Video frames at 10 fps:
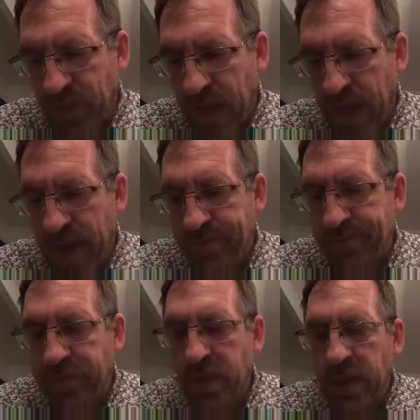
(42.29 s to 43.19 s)

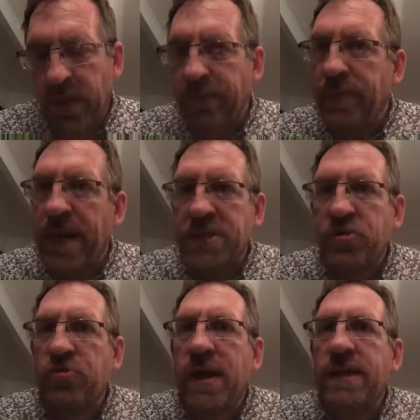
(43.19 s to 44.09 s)
Pay as you
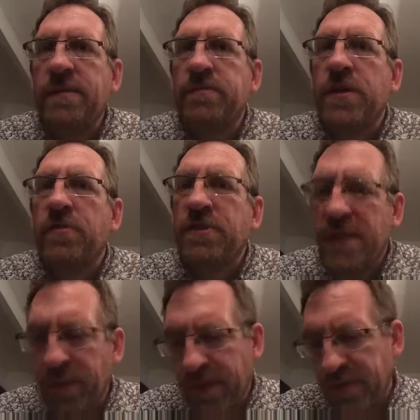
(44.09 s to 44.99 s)
train, so
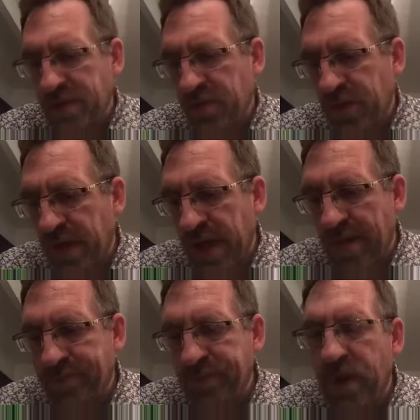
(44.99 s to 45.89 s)
similar to the
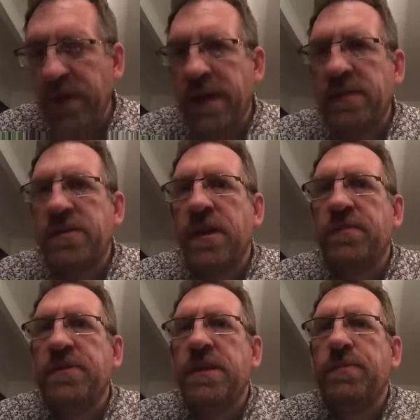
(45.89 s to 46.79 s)
buying in
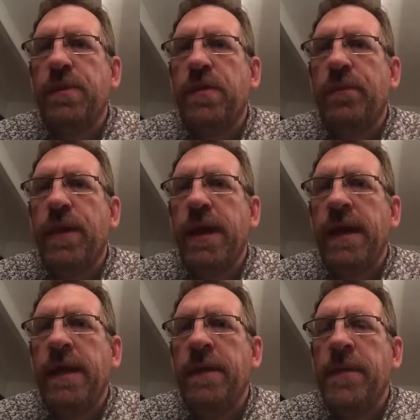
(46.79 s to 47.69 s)
services, but you're
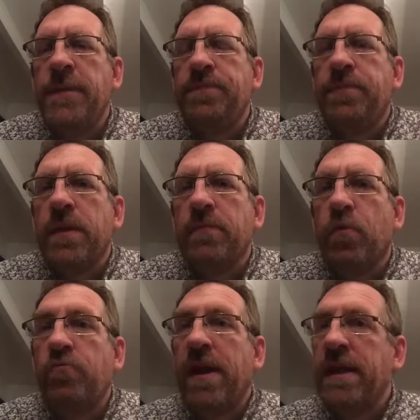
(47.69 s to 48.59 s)
paying
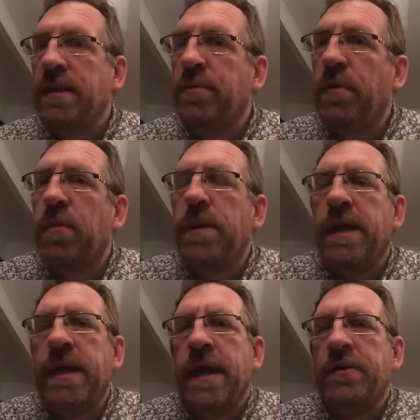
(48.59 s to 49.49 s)
more regularly
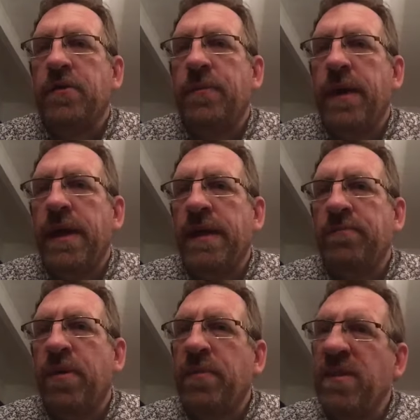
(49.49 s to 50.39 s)
probably, and you're paying
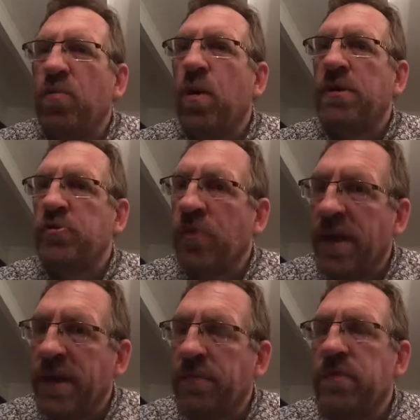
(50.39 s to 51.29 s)
probably the one
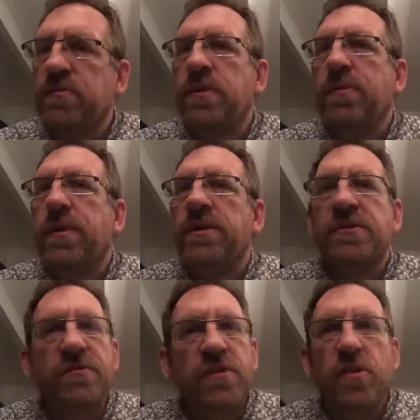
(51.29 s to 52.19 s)
trainer. Whereas when you're buying
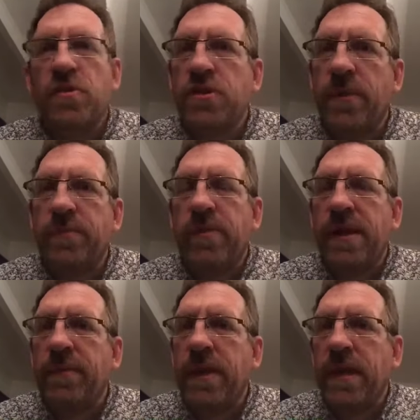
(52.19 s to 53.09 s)
services, you can jump
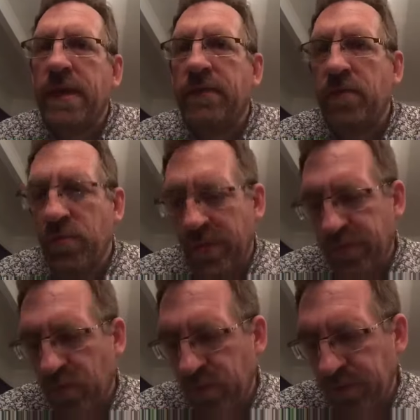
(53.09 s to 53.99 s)
around a bit if you
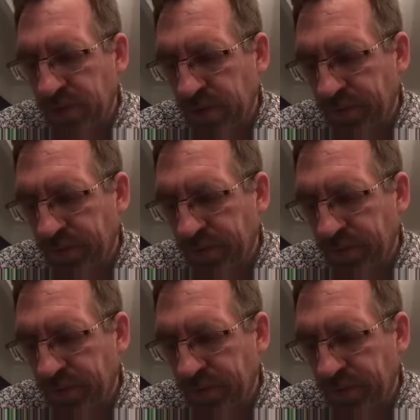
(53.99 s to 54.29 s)
want to.